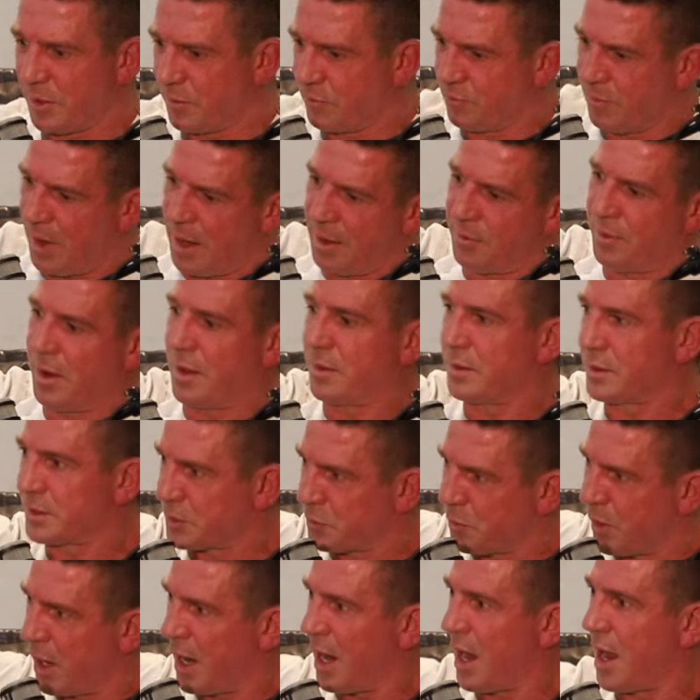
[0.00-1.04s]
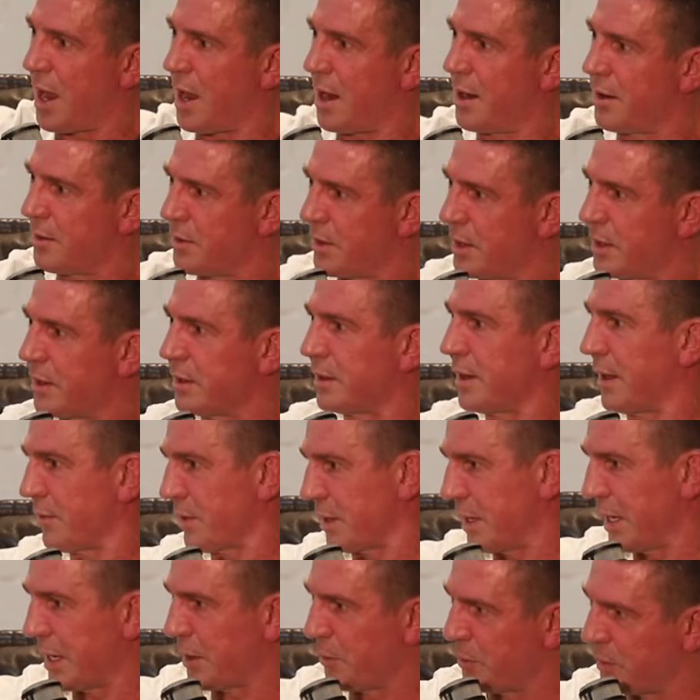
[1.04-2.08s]
He'd run around the square, and then I'd have a
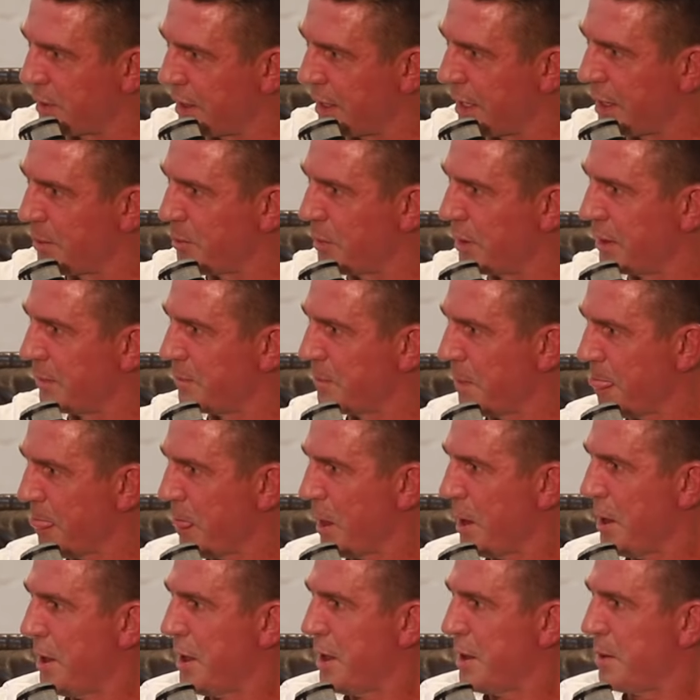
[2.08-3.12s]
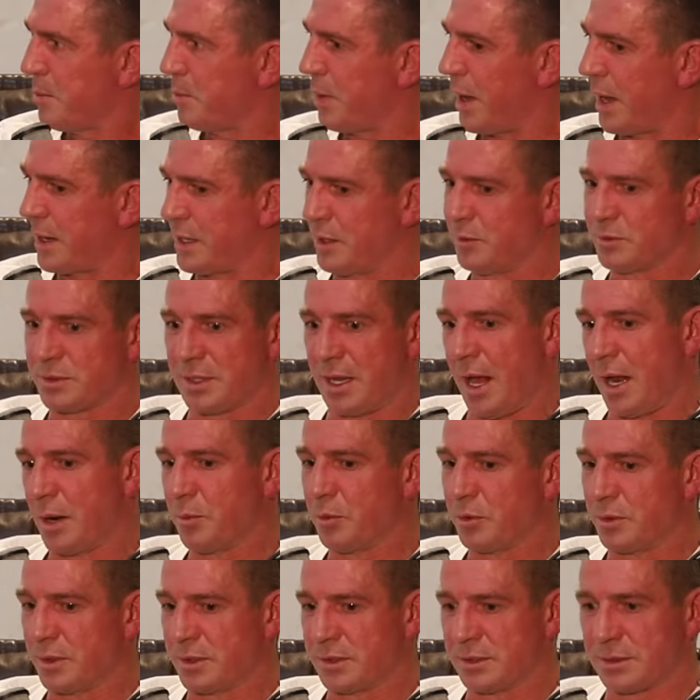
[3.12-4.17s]
kick with him. But he was an
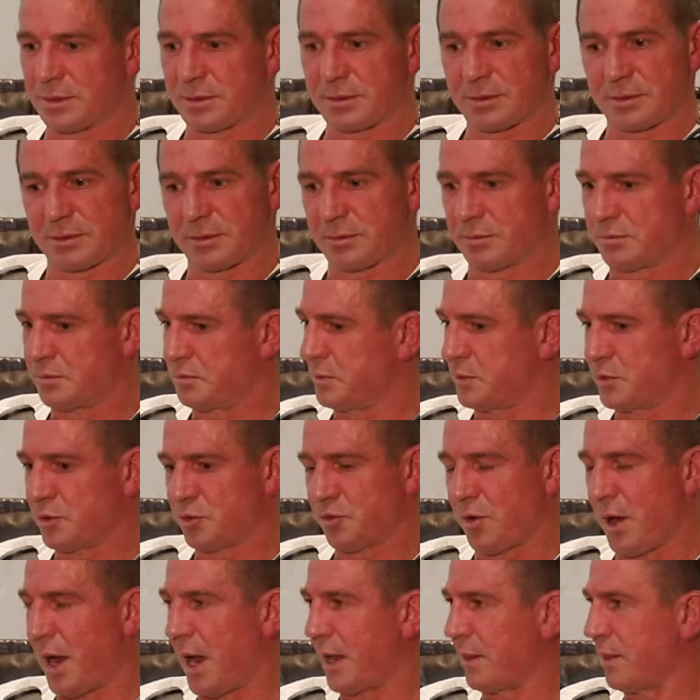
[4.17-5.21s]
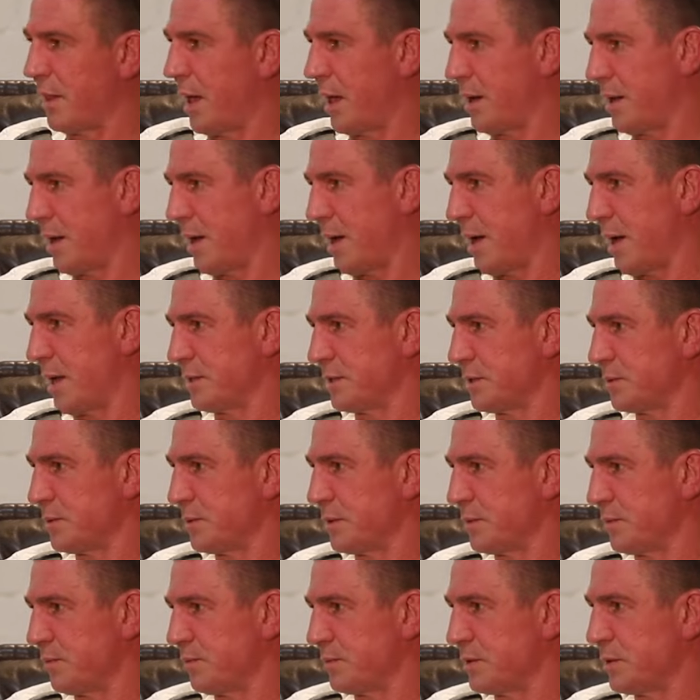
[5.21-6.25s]
animal. He just trained that hard till
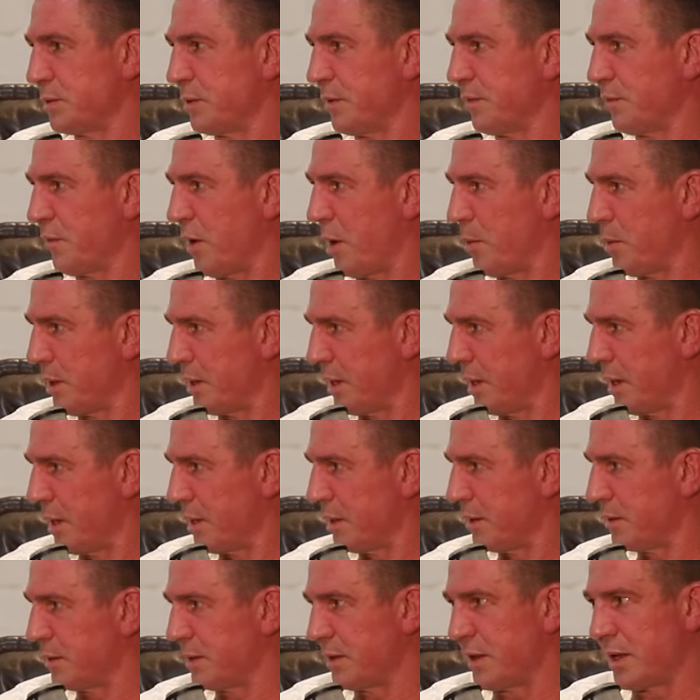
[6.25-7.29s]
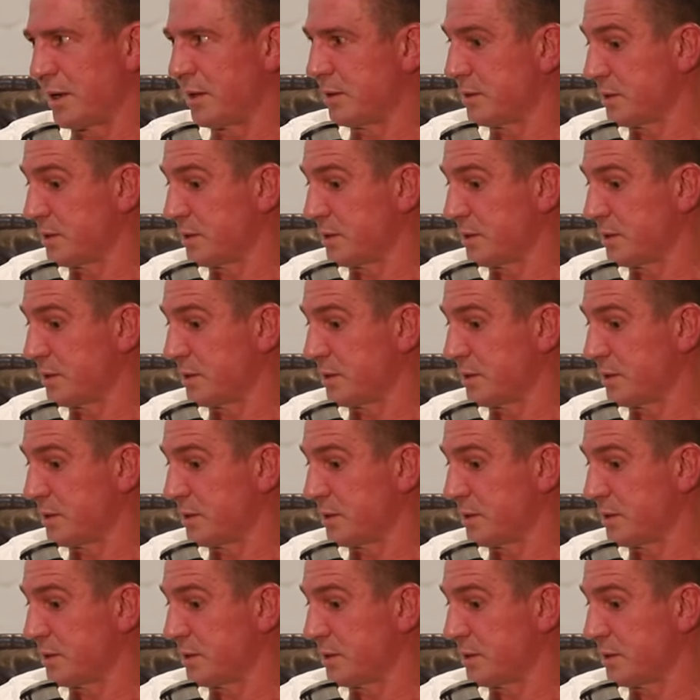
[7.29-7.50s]
he vomited, and then